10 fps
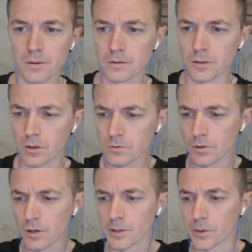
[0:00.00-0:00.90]
All
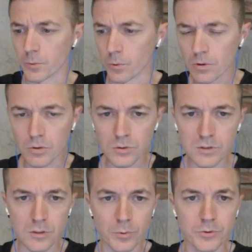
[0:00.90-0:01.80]
right, well, it looks
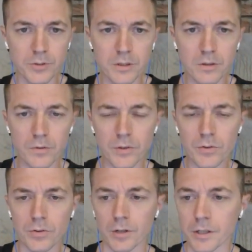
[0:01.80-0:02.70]
like we're green on this
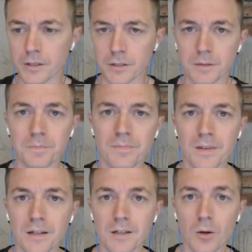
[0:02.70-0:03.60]
side.
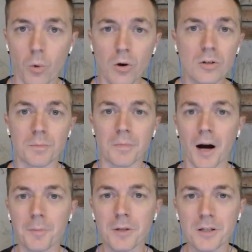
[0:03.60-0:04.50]
Welcome,
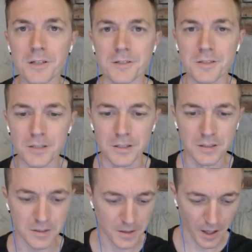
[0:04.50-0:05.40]
I'm Clint.
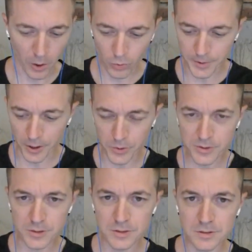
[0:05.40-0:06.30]
I will be
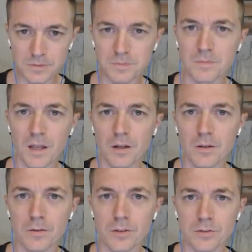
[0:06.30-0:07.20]
hosting
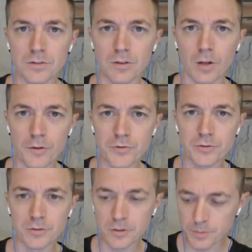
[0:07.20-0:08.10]
this live
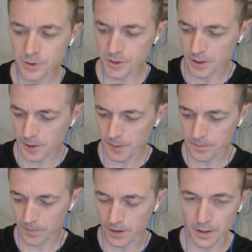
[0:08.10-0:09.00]
stream today,
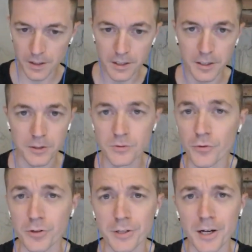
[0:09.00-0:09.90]
and it's
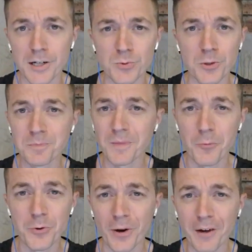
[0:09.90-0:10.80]
really casual.
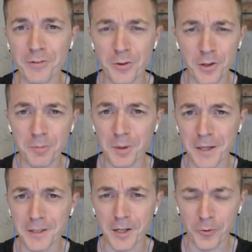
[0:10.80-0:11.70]
We don't have anything
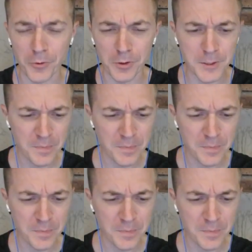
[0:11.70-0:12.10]
planned out really.